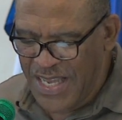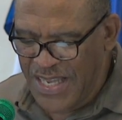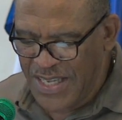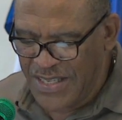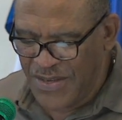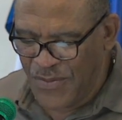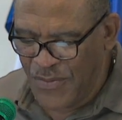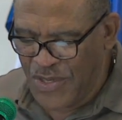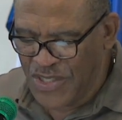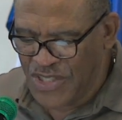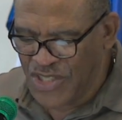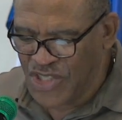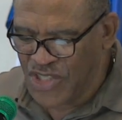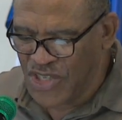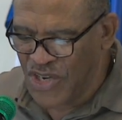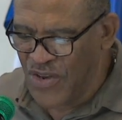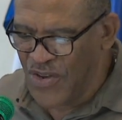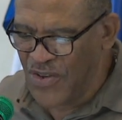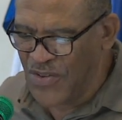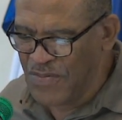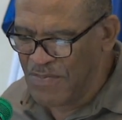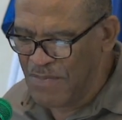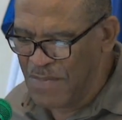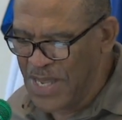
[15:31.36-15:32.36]
What
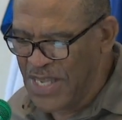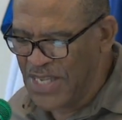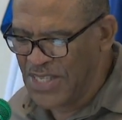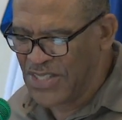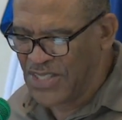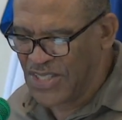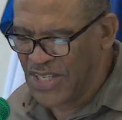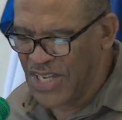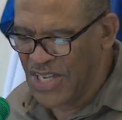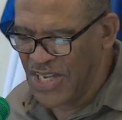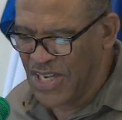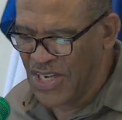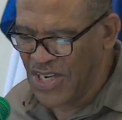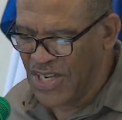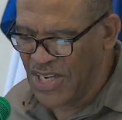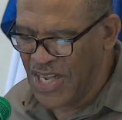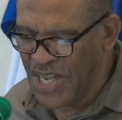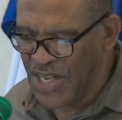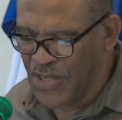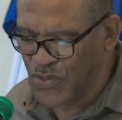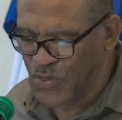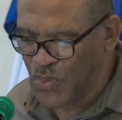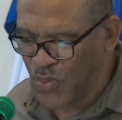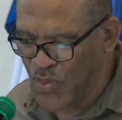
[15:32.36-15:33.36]
John means here
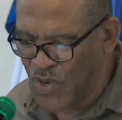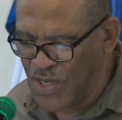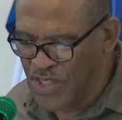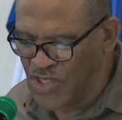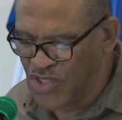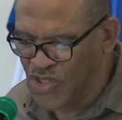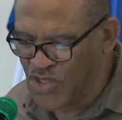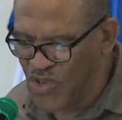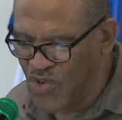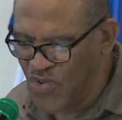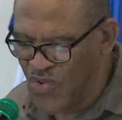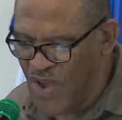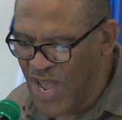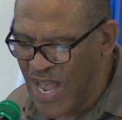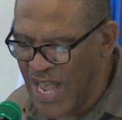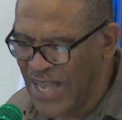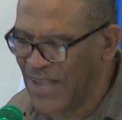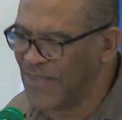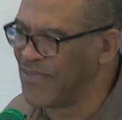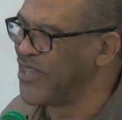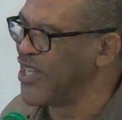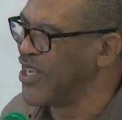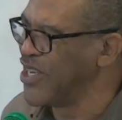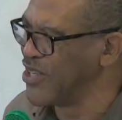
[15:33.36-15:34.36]
is once you
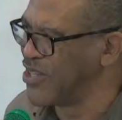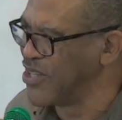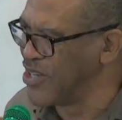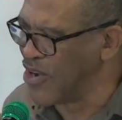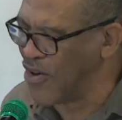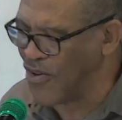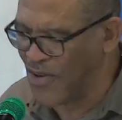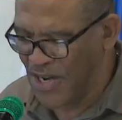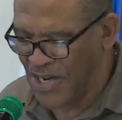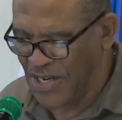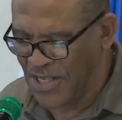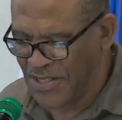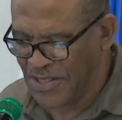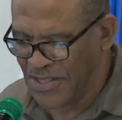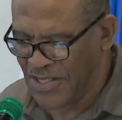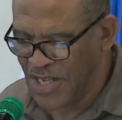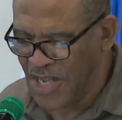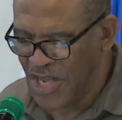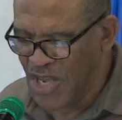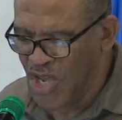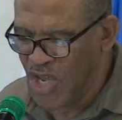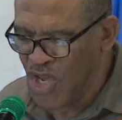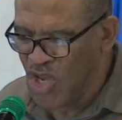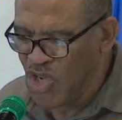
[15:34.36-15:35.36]
have the anointing,
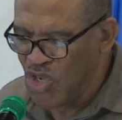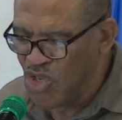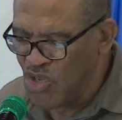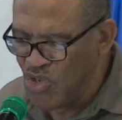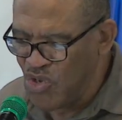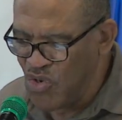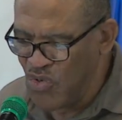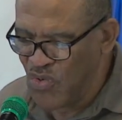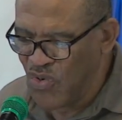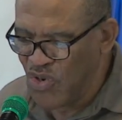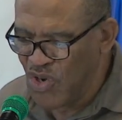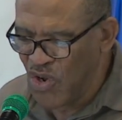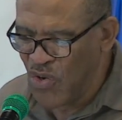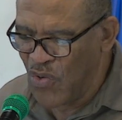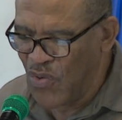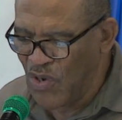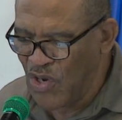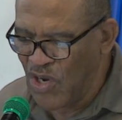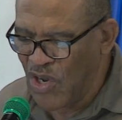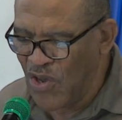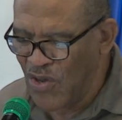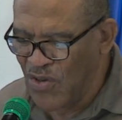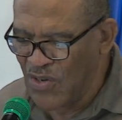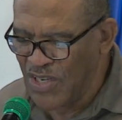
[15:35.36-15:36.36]
you no
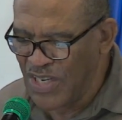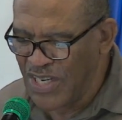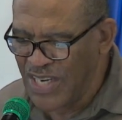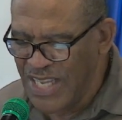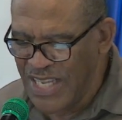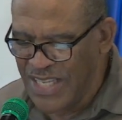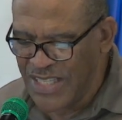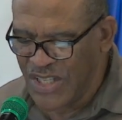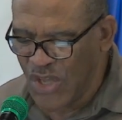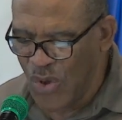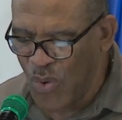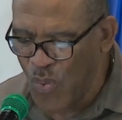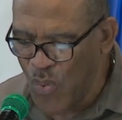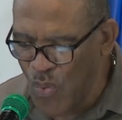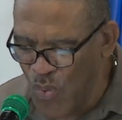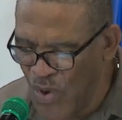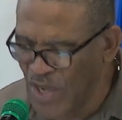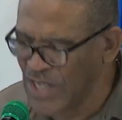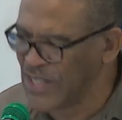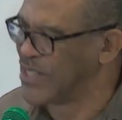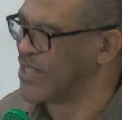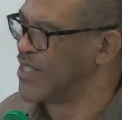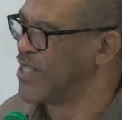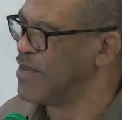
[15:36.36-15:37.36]
longer need the
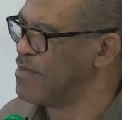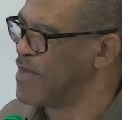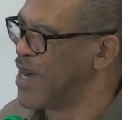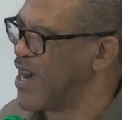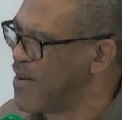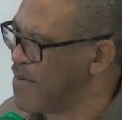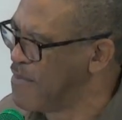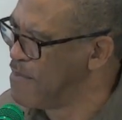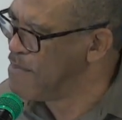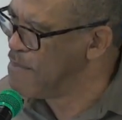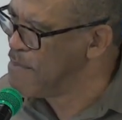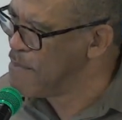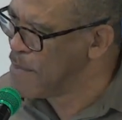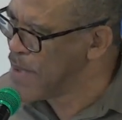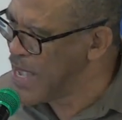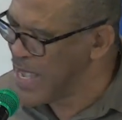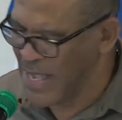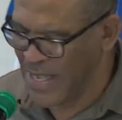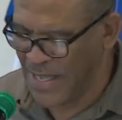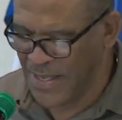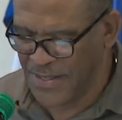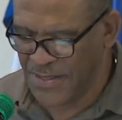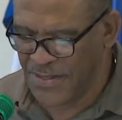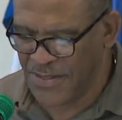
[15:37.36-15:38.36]
wisdom of men
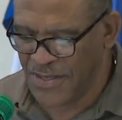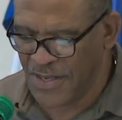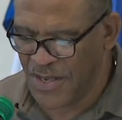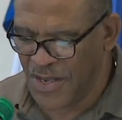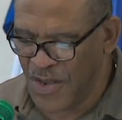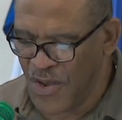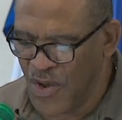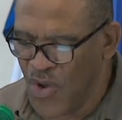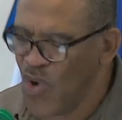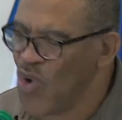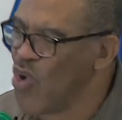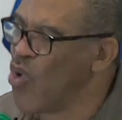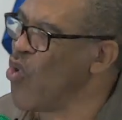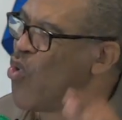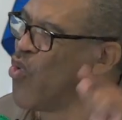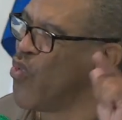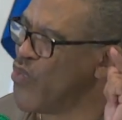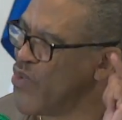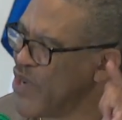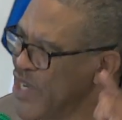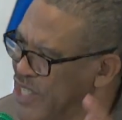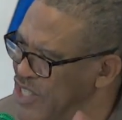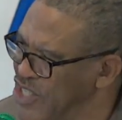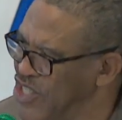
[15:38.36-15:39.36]
who
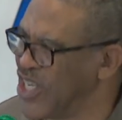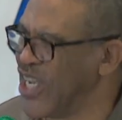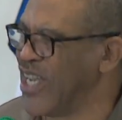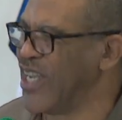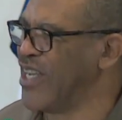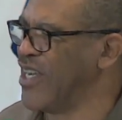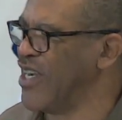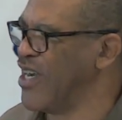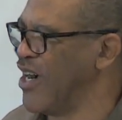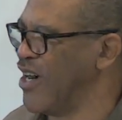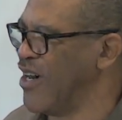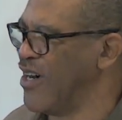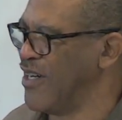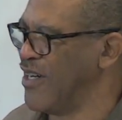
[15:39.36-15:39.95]
reject God,